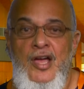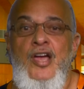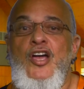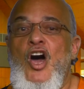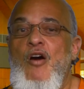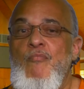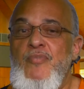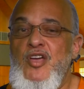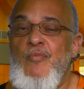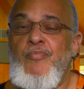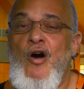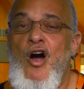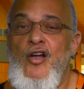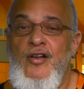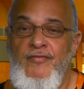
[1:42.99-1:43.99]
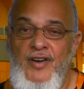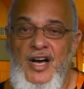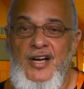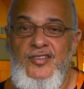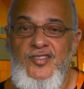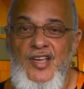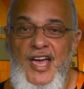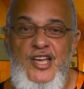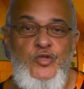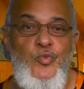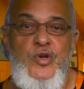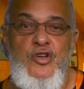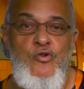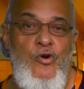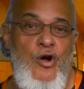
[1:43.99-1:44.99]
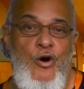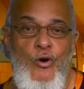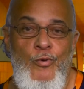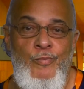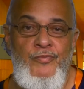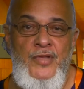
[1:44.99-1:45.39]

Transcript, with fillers: Come be a part of us as we grow.